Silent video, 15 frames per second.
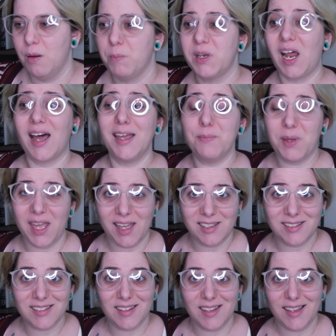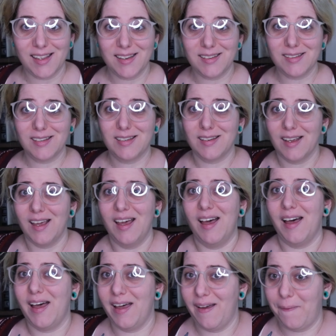But I am canceling it.
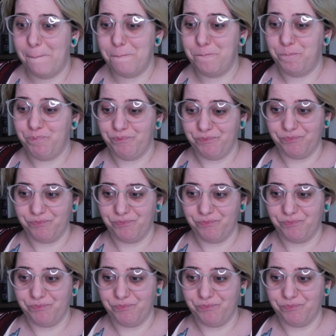Um,